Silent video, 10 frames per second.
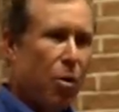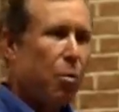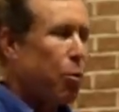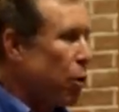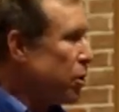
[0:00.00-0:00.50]

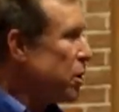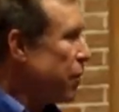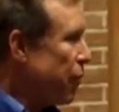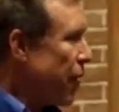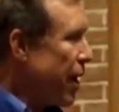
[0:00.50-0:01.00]
Birds of
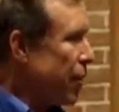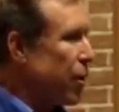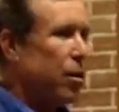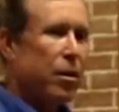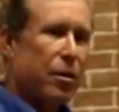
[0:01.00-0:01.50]
a
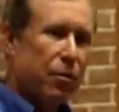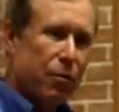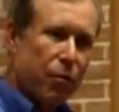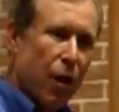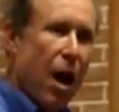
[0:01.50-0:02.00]
feather
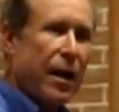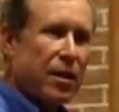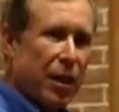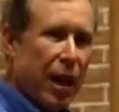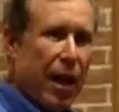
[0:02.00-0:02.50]
flock
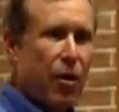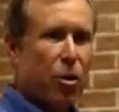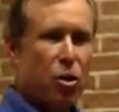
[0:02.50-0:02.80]
together.